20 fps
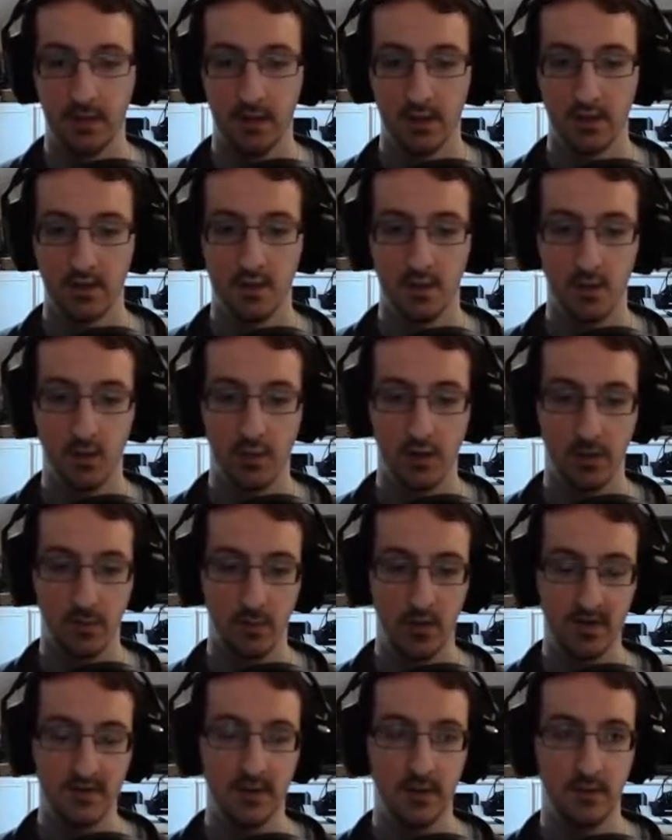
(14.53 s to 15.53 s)
So we're going to
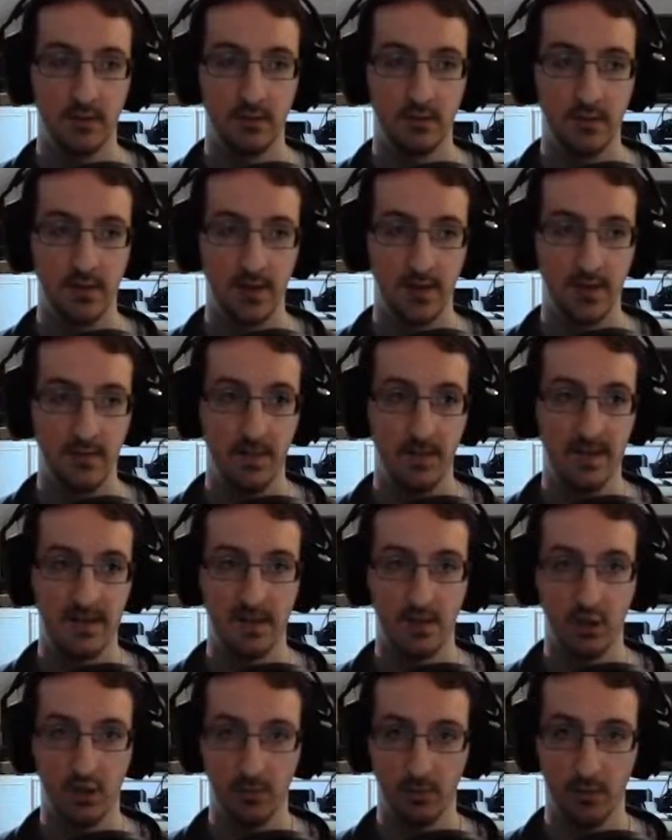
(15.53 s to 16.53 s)
break down the basic
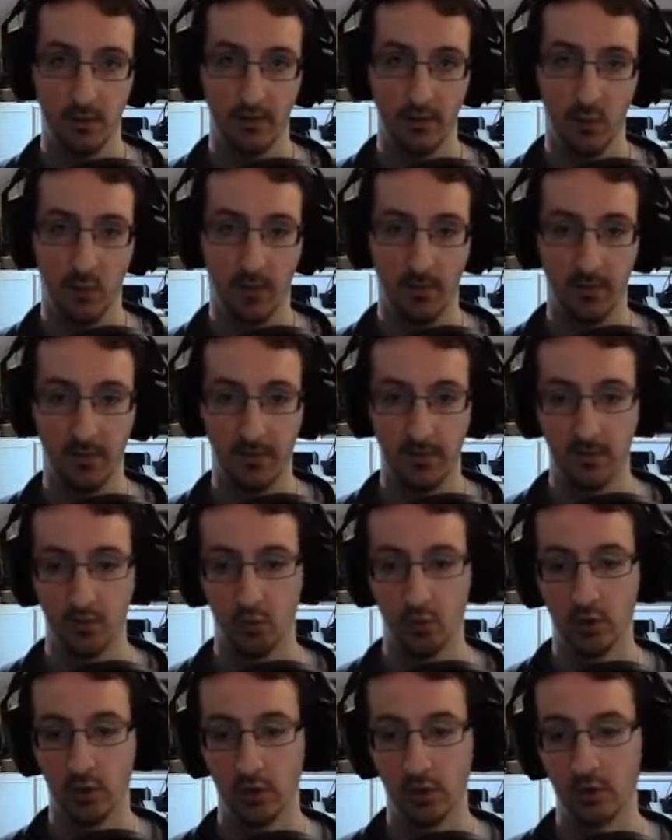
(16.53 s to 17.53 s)
combo of the weapon,
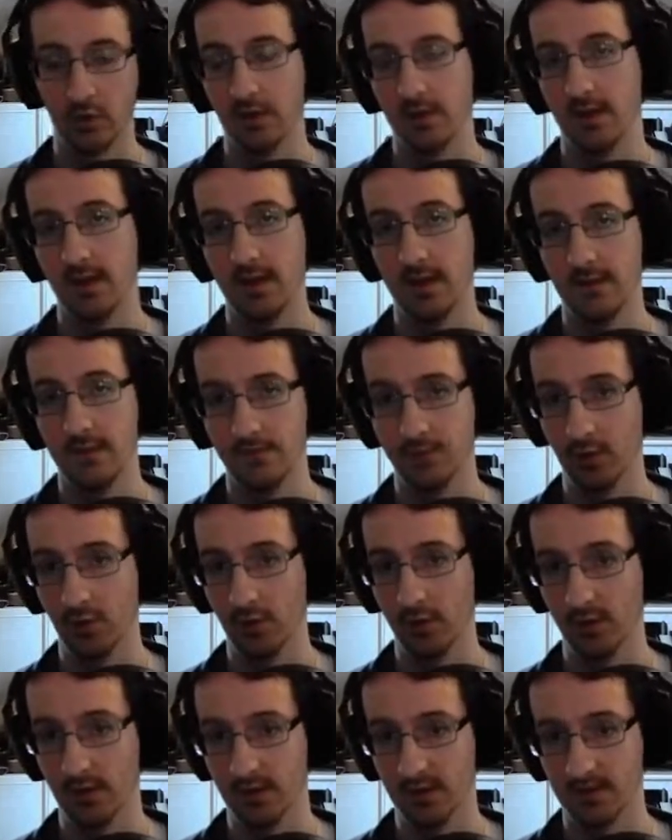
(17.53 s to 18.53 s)
we're going to look at the
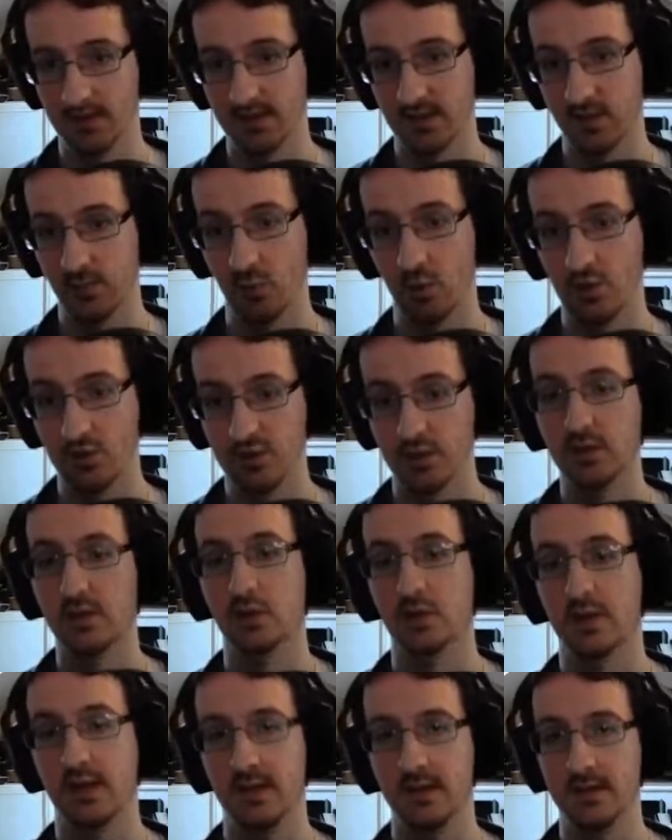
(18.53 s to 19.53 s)
Photon Arts, and we're also going to
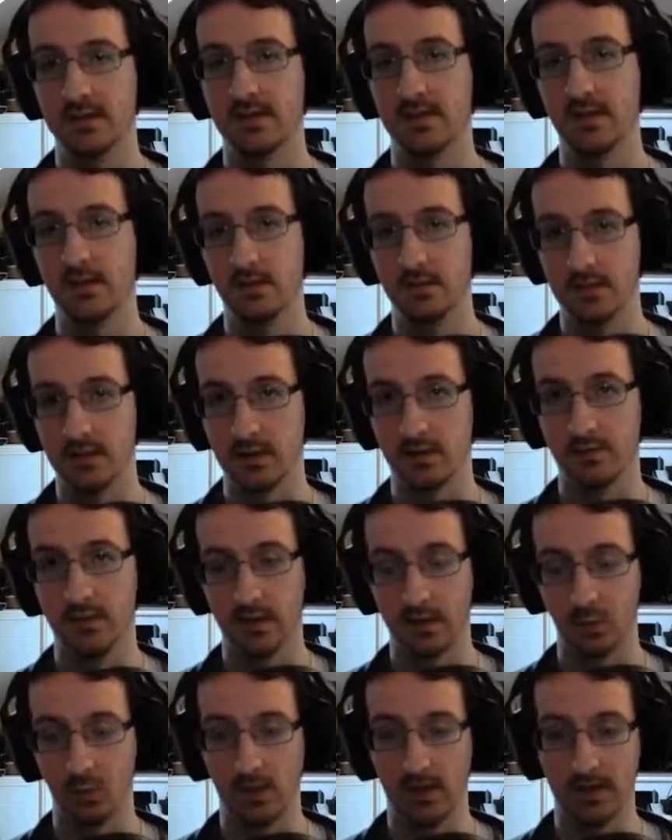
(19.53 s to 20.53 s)
look at any skills that
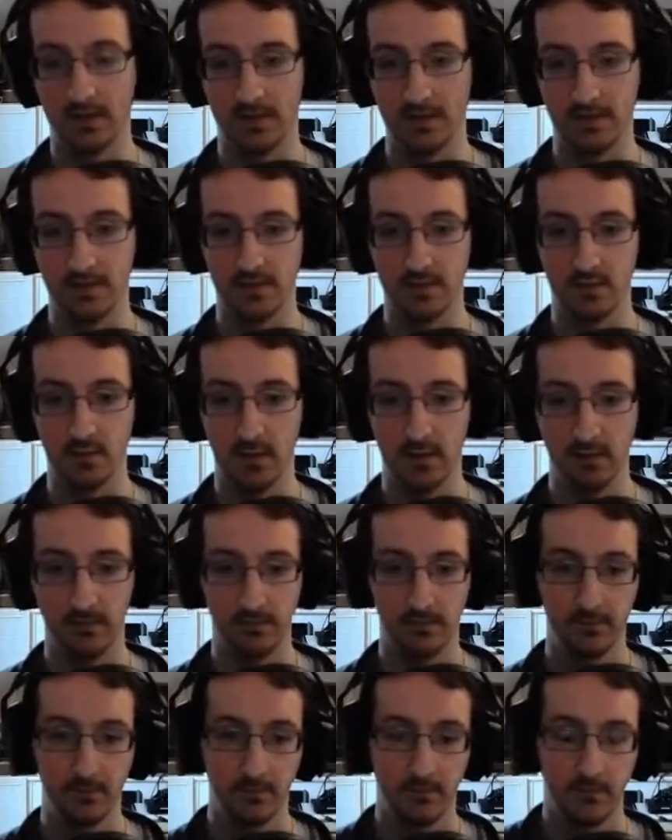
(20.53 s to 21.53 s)
affect Wired Lance as well.
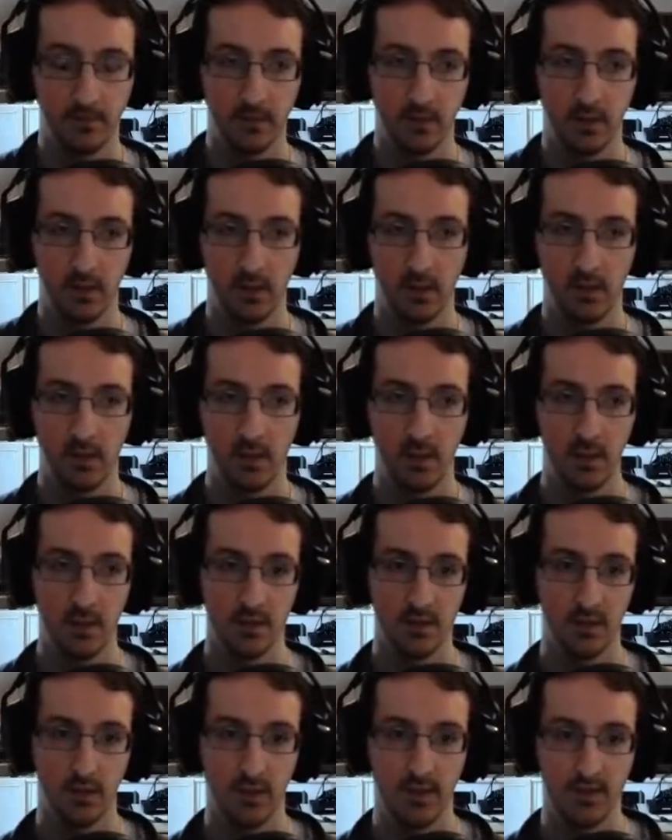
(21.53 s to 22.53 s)

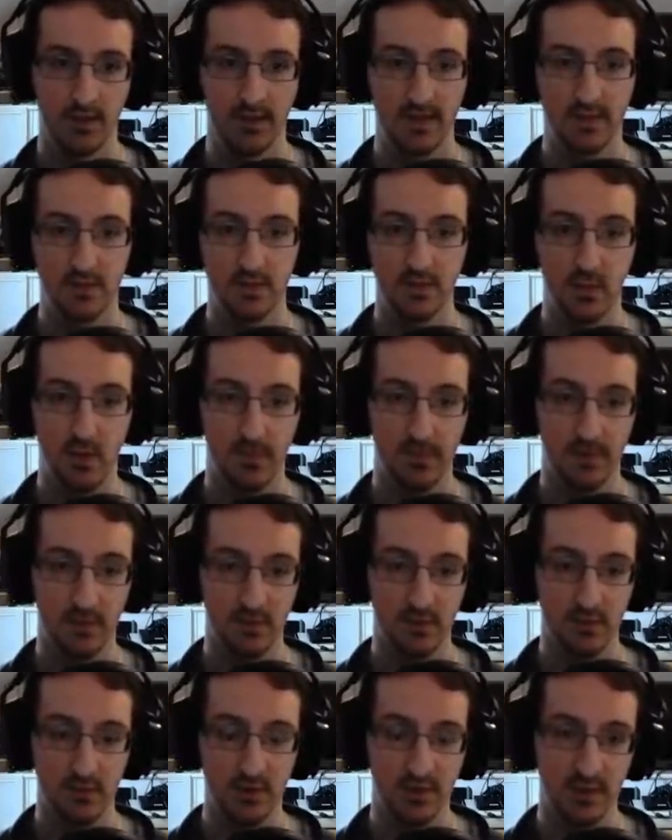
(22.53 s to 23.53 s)
So Wired Lance was a weapon that was
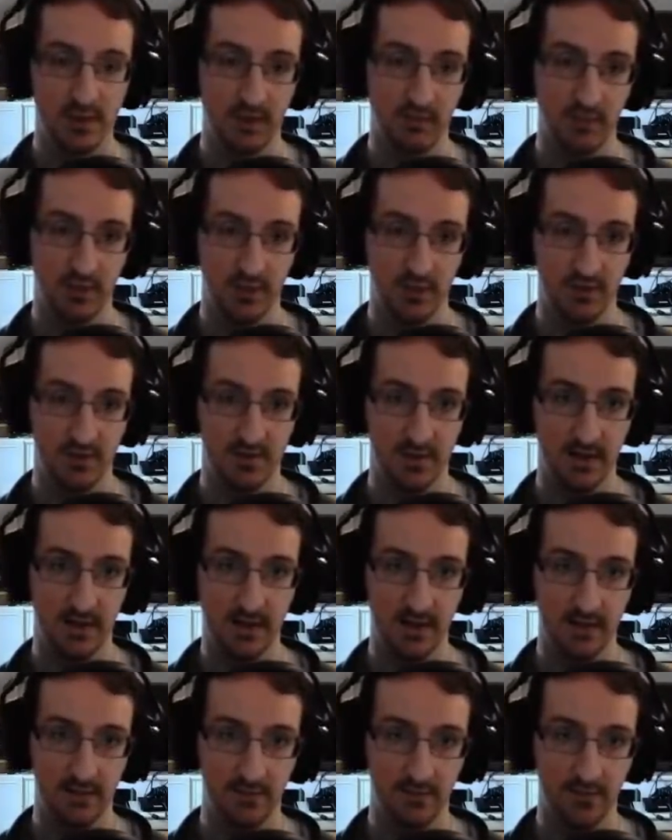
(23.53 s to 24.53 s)
originally introduced
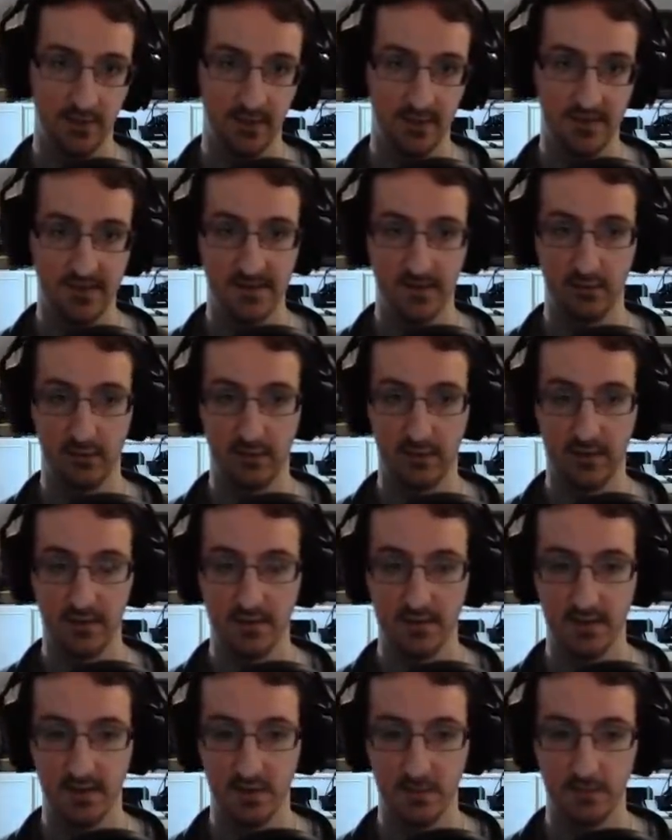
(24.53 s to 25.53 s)
in Phantasy Star Online
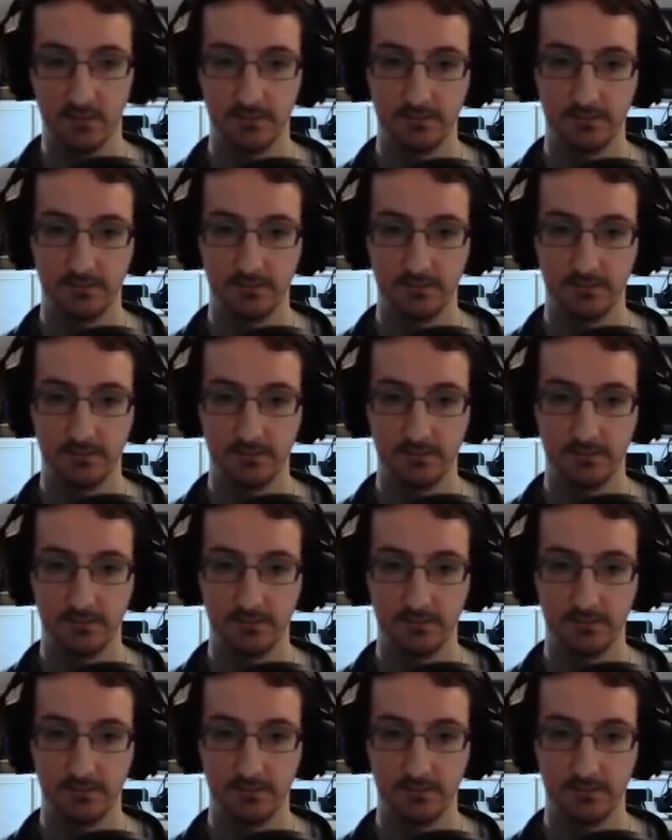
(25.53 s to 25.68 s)
2.